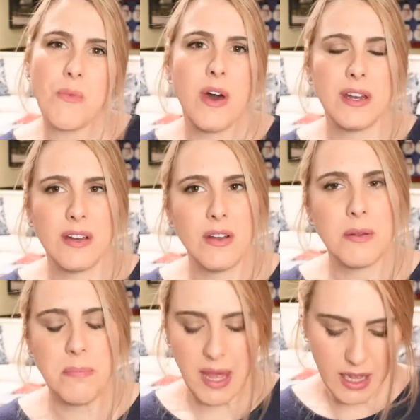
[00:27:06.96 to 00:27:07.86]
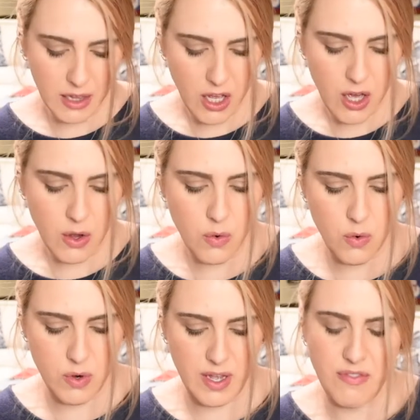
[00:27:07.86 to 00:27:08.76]
want it on a pillow
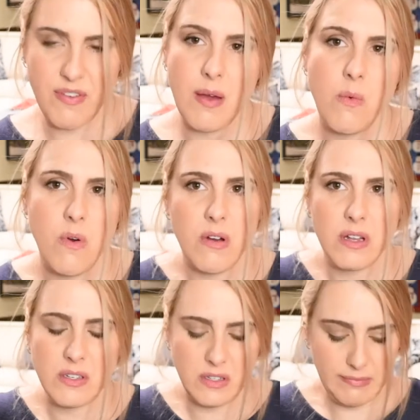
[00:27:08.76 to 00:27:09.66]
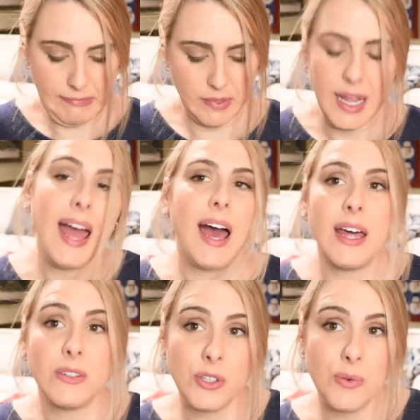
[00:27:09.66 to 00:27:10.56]
or if I want, I
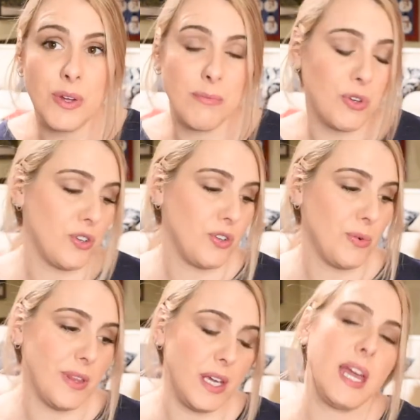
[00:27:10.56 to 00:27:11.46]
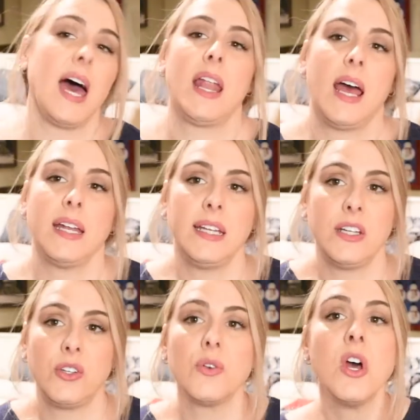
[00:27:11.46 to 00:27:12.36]
don't know what I'm going to do with it yet. I need
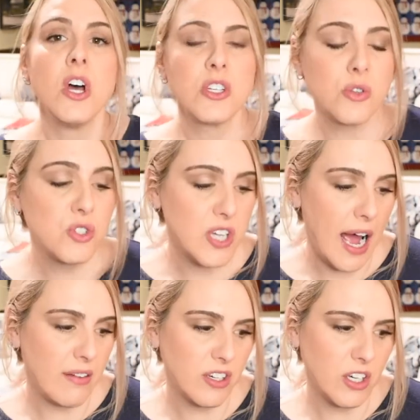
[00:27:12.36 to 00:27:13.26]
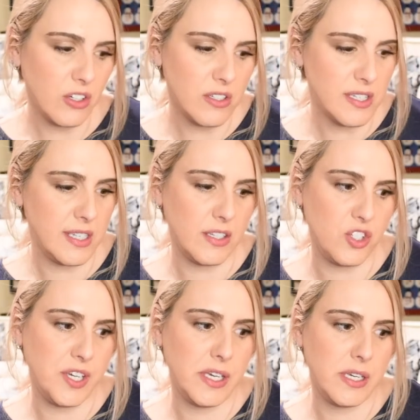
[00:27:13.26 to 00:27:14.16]
to, so Java Girl
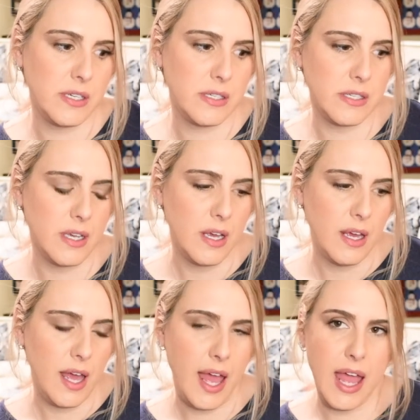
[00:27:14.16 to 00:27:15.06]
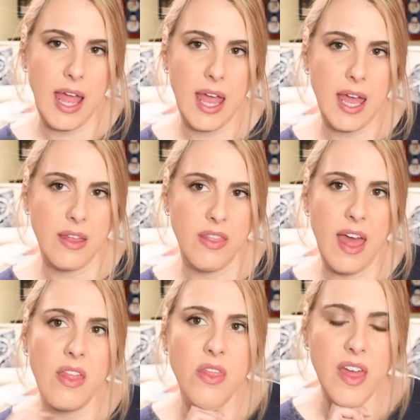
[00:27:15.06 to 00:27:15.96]
Stitches, and
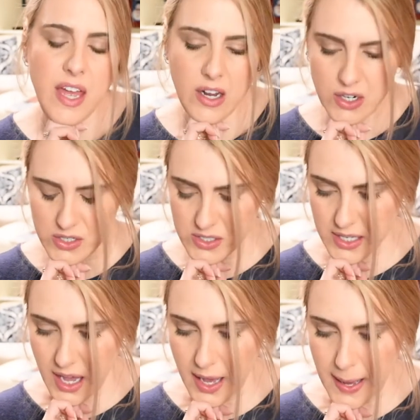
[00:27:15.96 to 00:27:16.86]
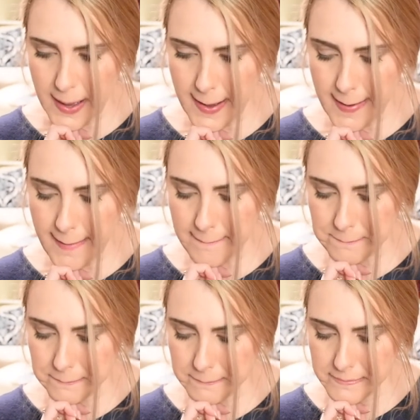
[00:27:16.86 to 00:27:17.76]
then there's The